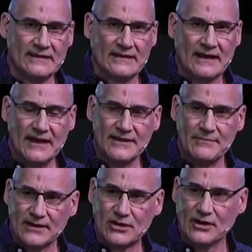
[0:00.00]
And they
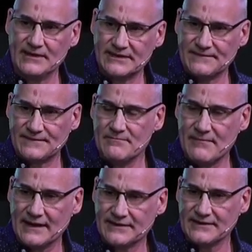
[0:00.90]
become a different
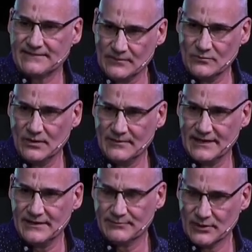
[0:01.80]
man, a different woman in
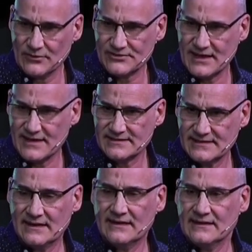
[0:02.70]
the process,
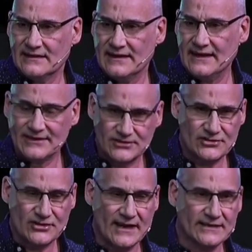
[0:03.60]
in a,
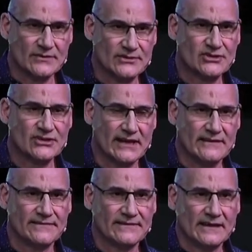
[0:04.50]
trying to
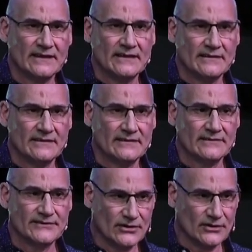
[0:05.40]
achieve
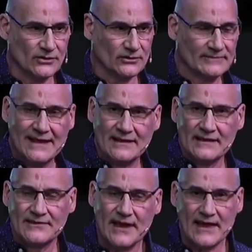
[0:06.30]
the goal.
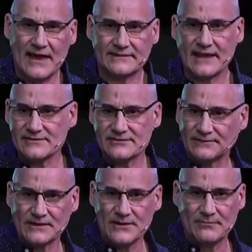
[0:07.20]
That, that, that's
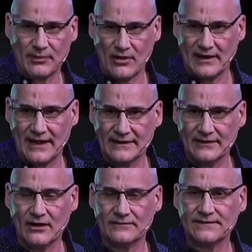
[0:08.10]
often the plot line
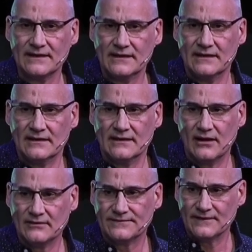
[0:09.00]
of,
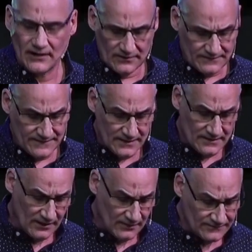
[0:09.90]
of, of, uh,
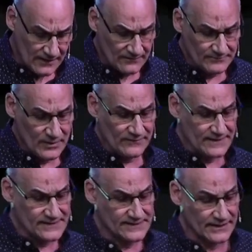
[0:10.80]
of, of
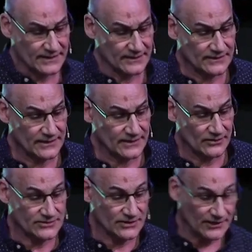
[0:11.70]
movies that you, you go
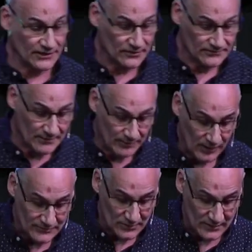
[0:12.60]
to. You know, the plot
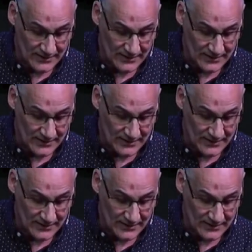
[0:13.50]
to win the